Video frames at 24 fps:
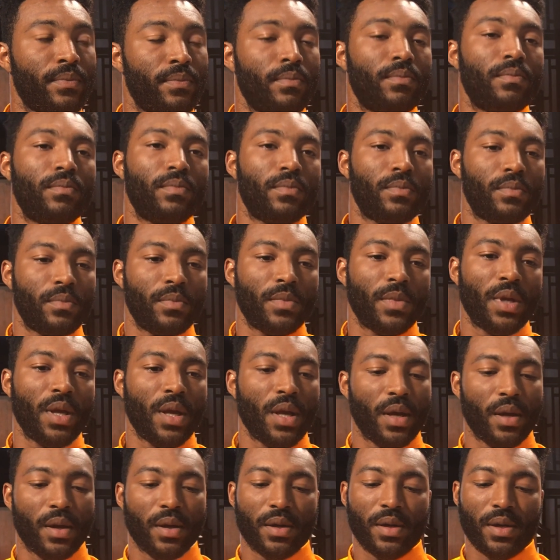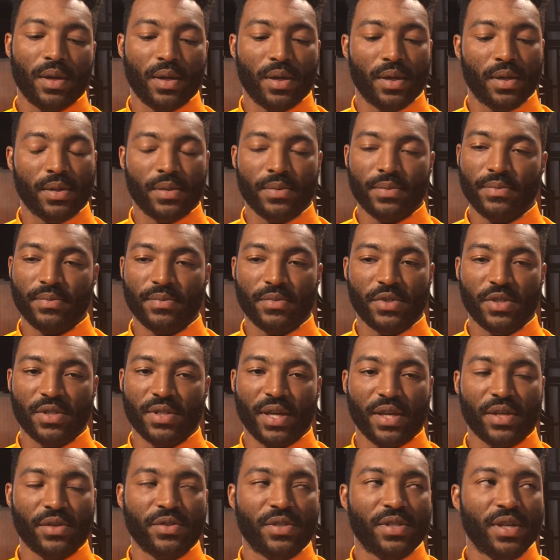Mm-hmm. Yeah, uh, just
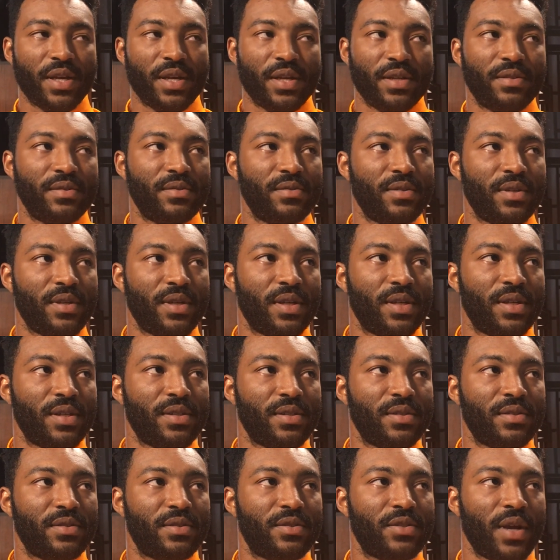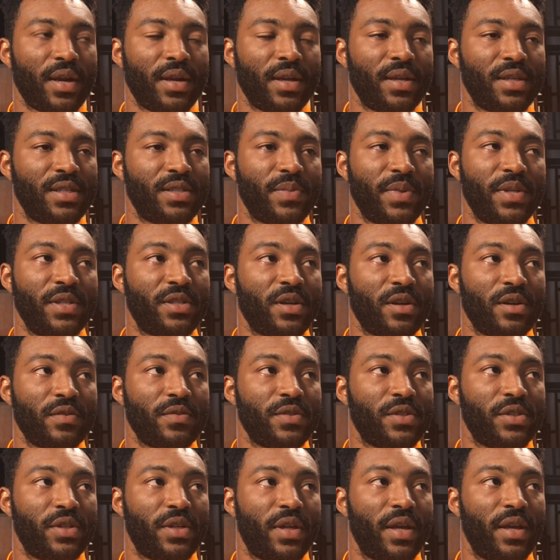like you said, uh, trying to get as many
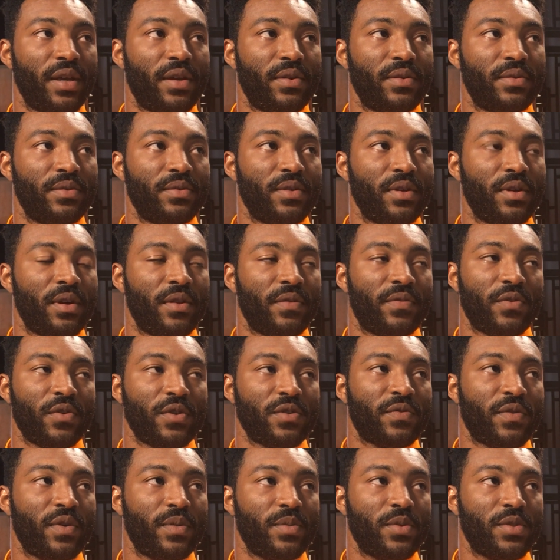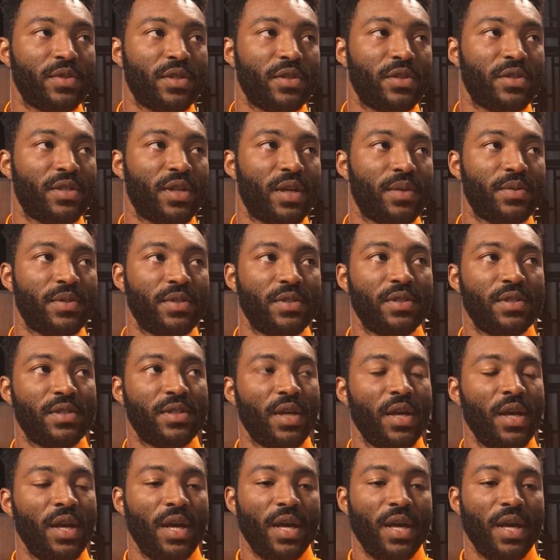turnovers as you can, uh, force fumbles, interceptions,